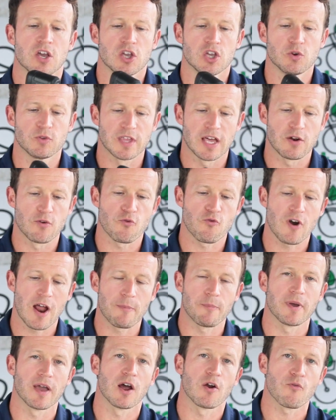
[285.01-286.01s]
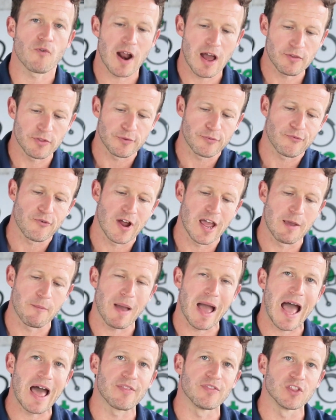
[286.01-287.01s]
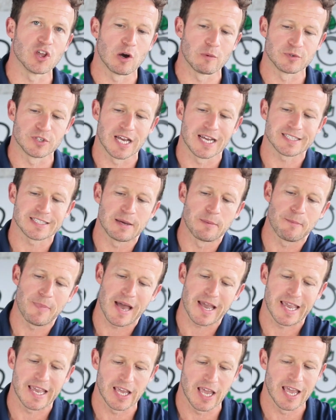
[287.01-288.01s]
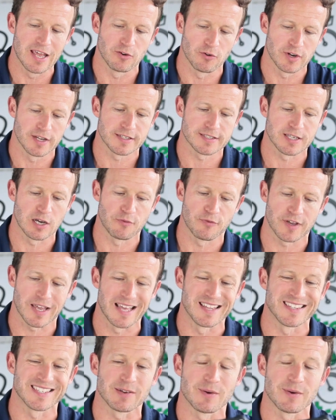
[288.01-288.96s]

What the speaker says: You then wrap it around the frame and the object and back it in on itself again.